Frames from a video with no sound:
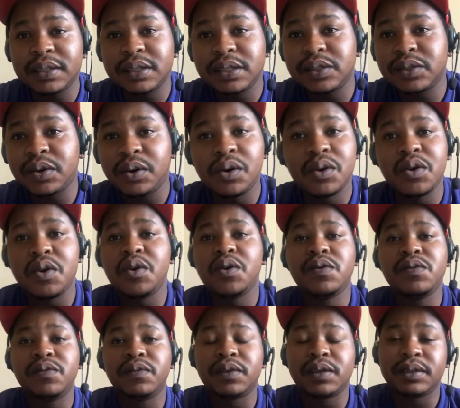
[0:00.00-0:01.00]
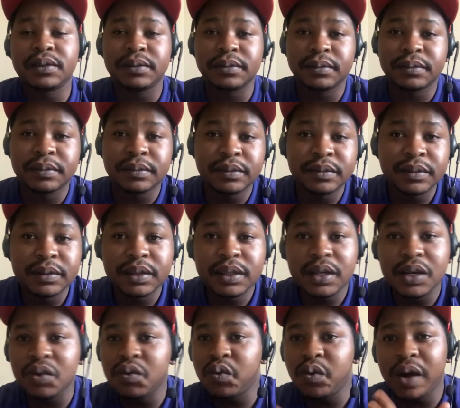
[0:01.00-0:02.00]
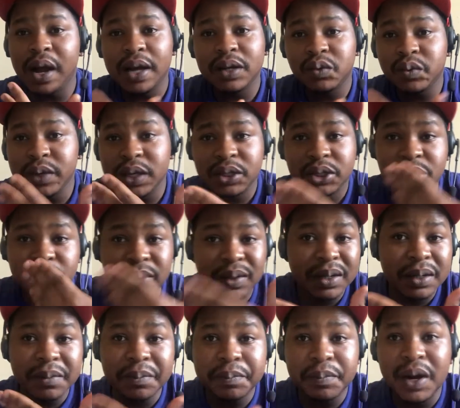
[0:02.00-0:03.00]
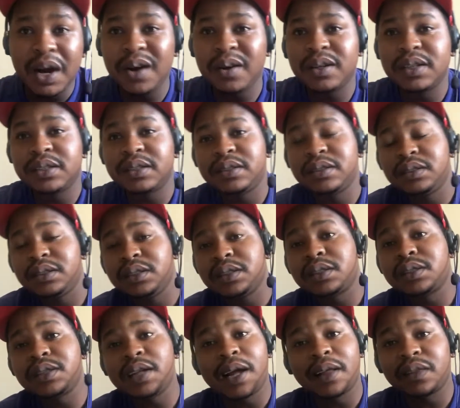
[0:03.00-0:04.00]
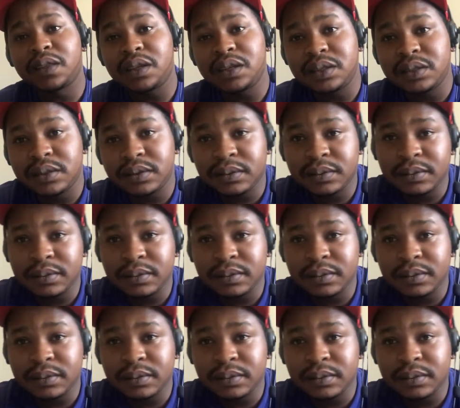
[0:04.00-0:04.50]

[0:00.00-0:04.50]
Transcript: is all over, and what we are doing about it, it's nothing.